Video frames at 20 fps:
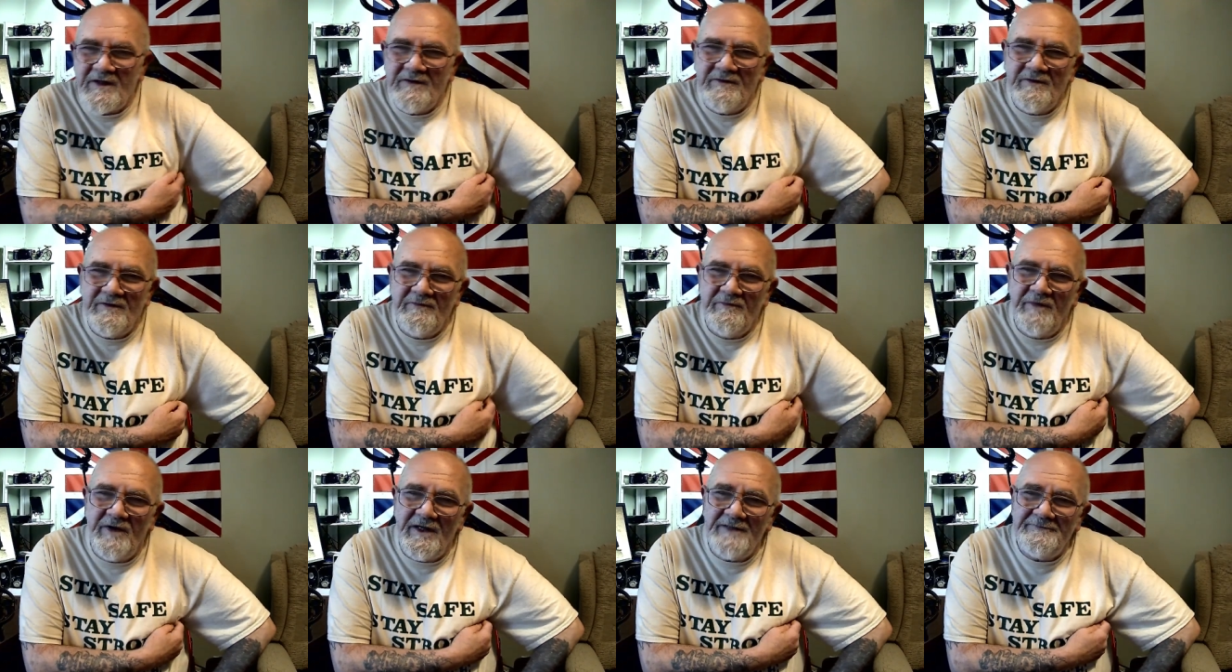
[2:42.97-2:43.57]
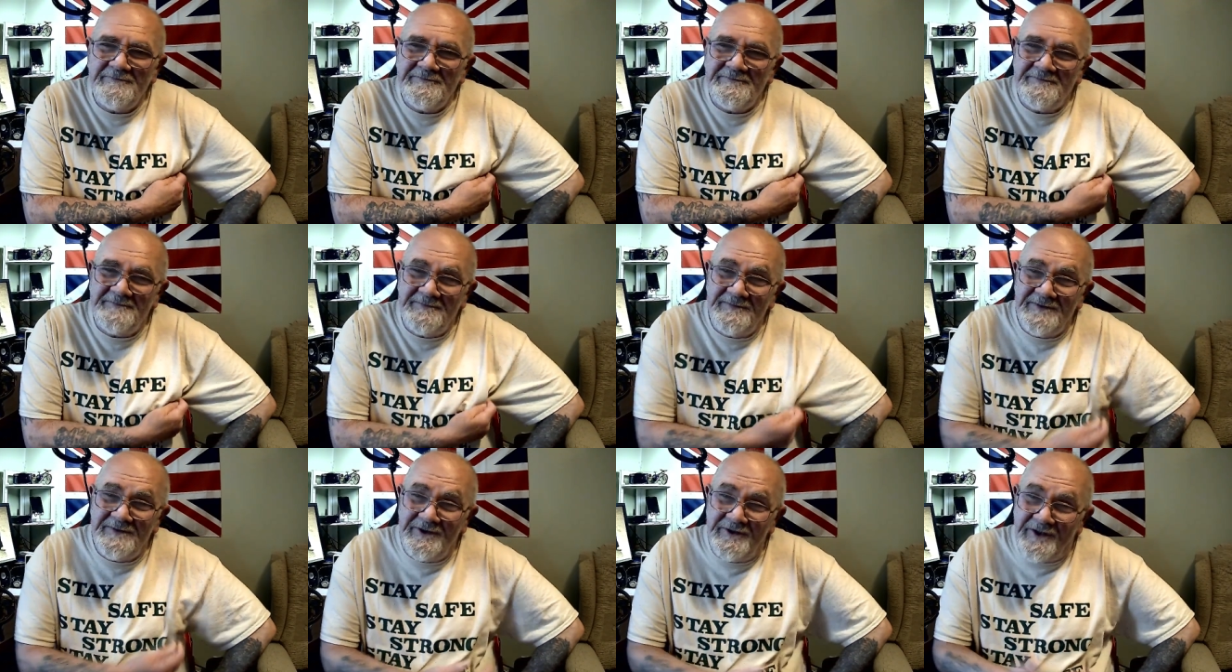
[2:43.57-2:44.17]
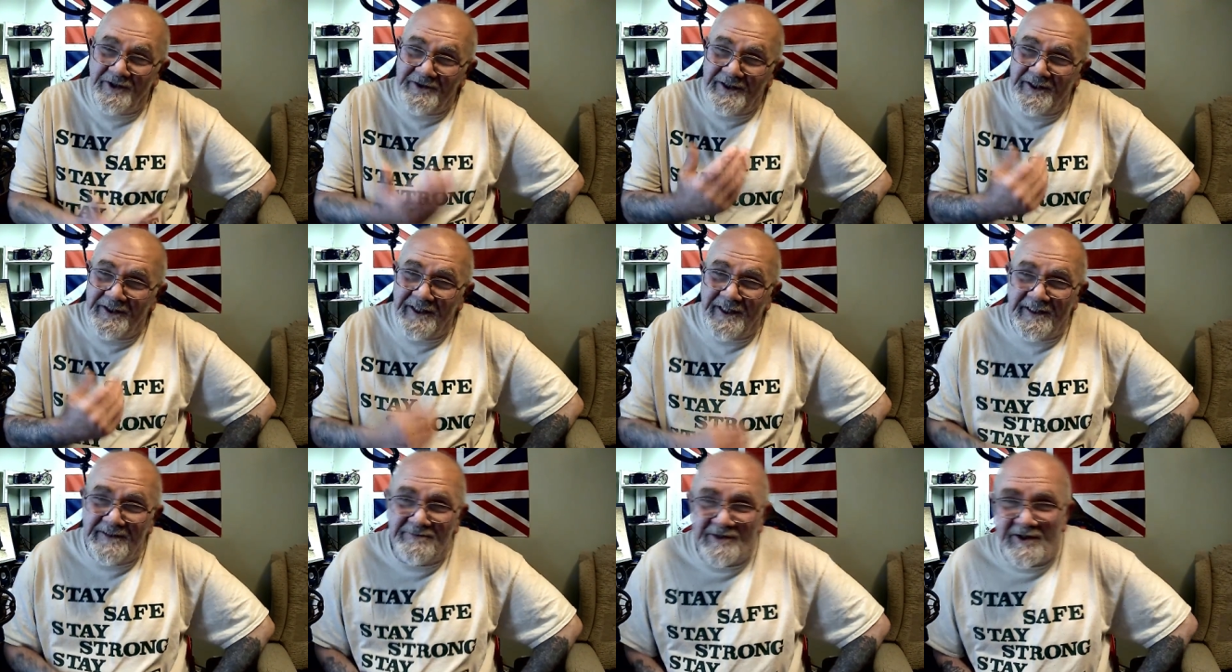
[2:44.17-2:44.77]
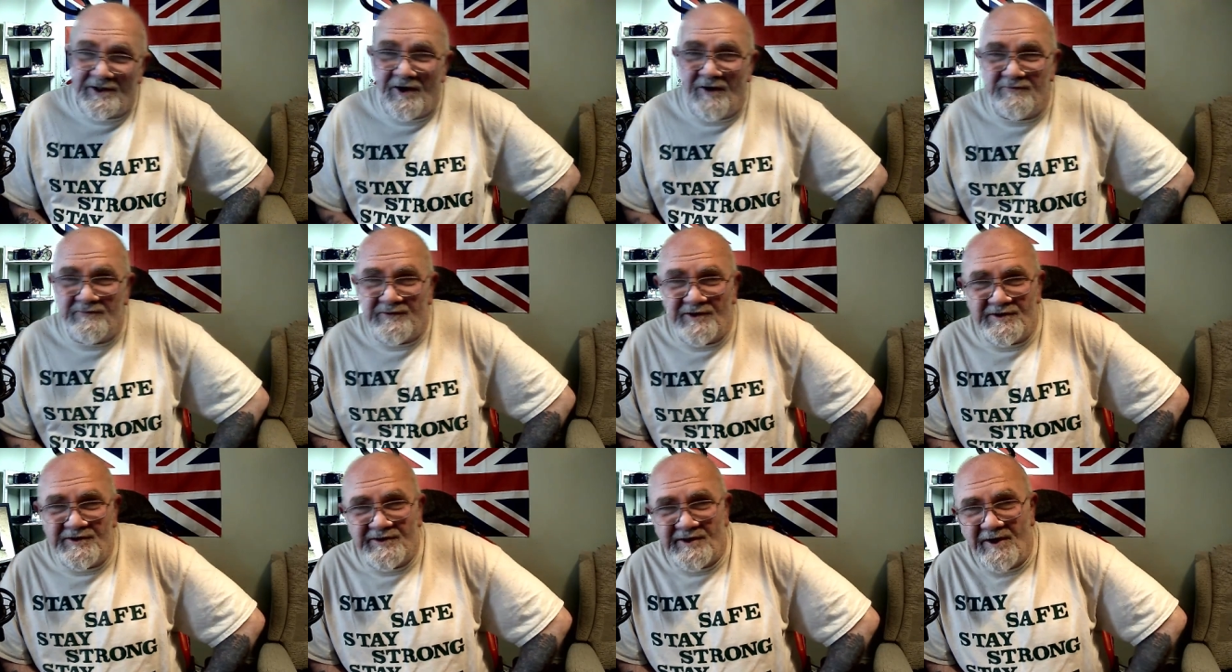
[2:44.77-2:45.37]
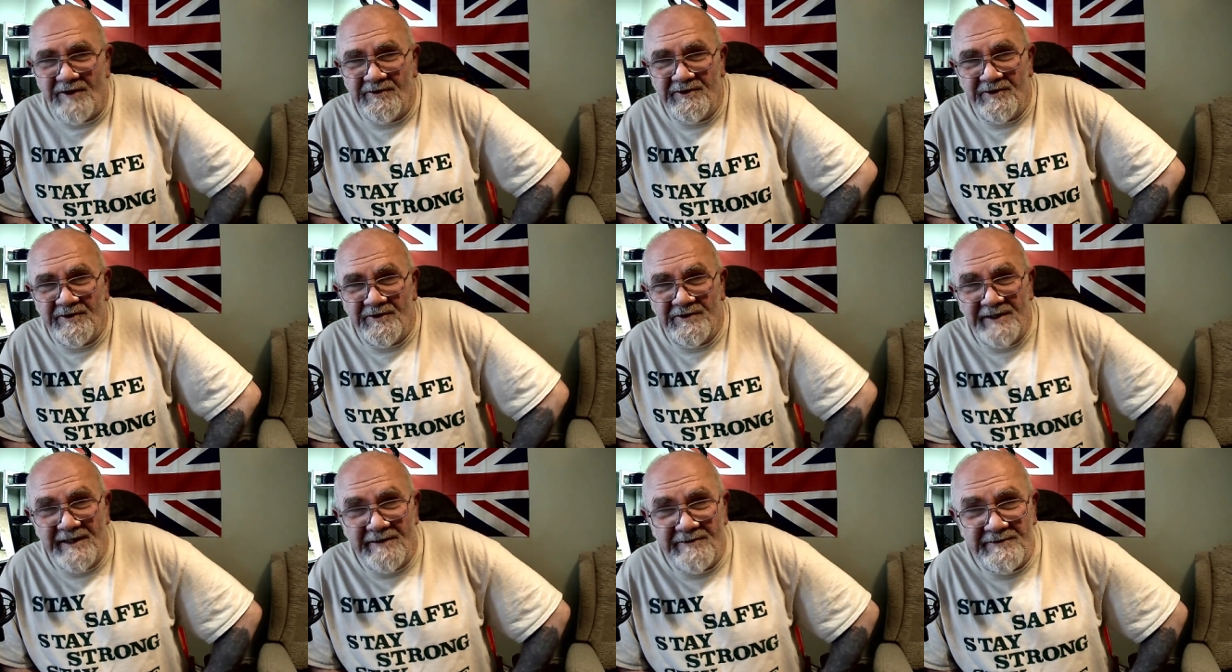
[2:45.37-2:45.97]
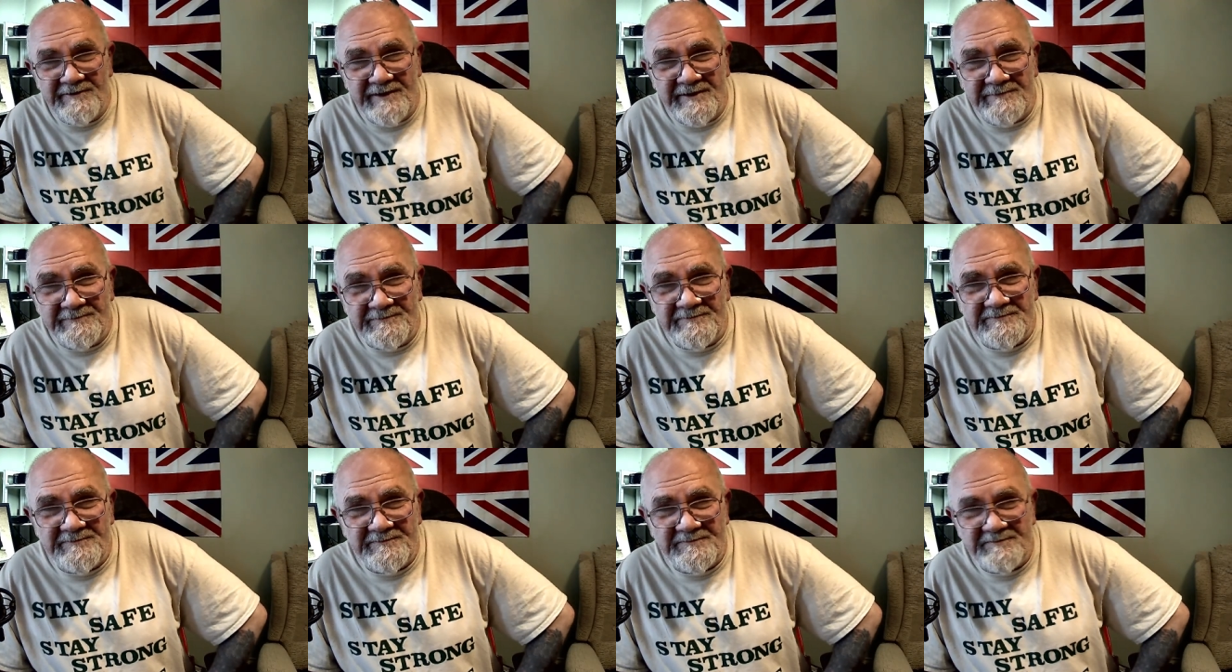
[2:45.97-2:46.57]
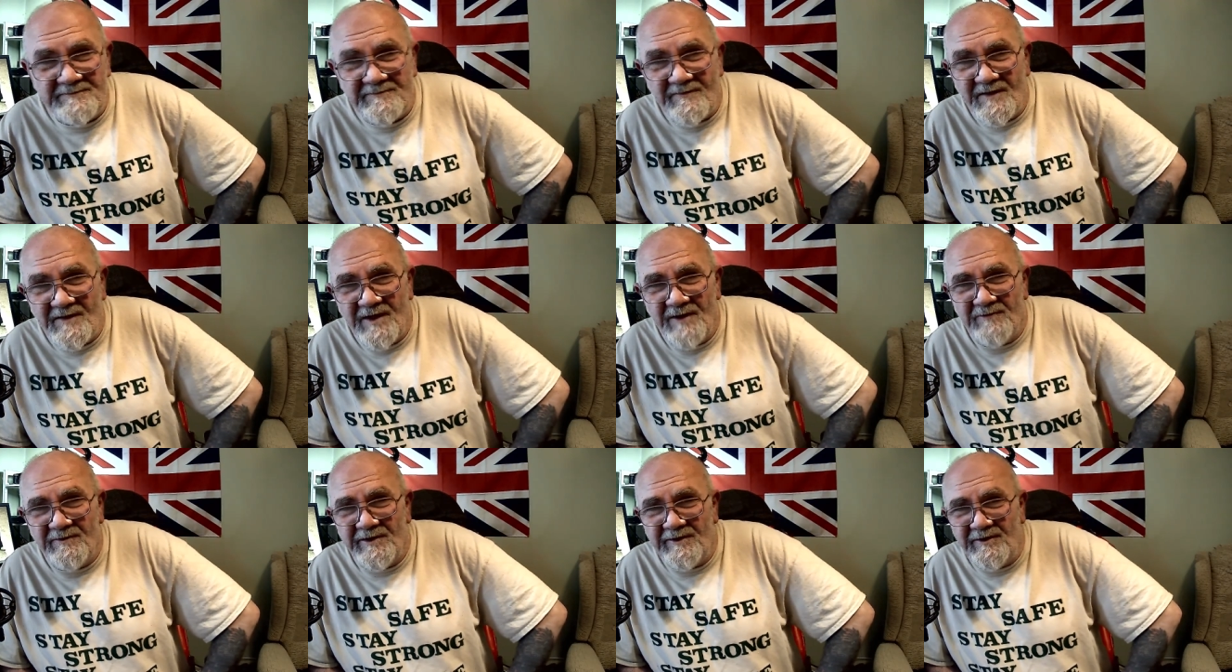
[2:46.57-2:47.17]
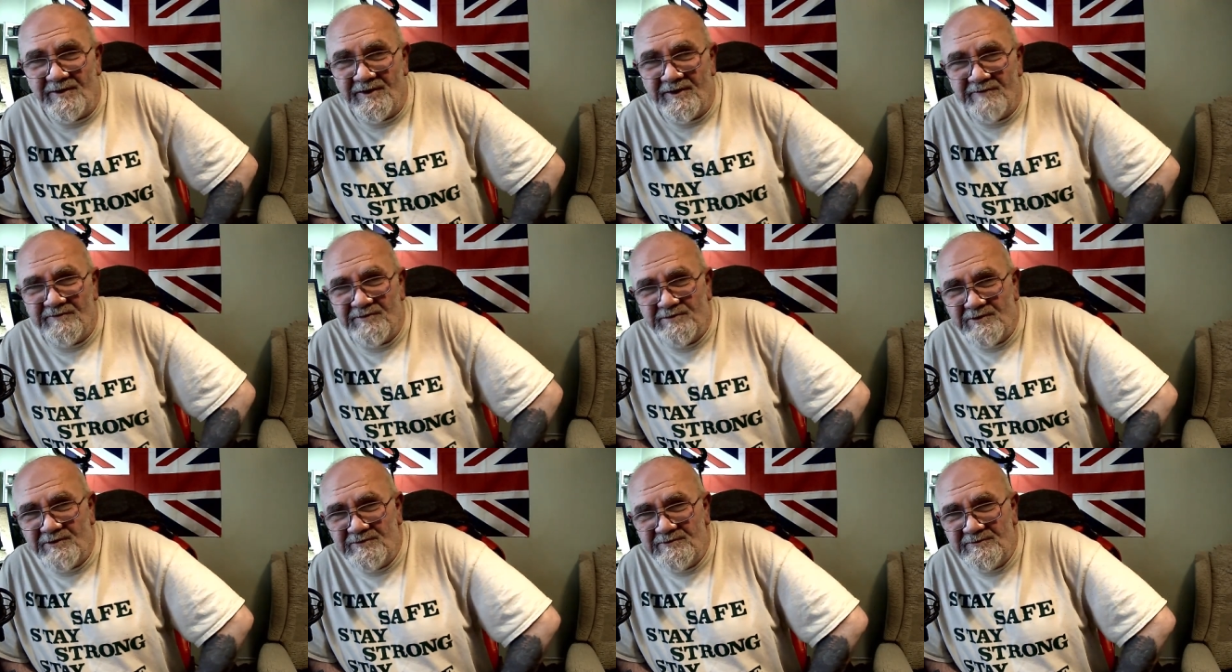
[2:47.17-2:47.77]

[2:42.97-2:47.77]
But you got your Labour conference going on now, ain't you? Up there in Liverpool.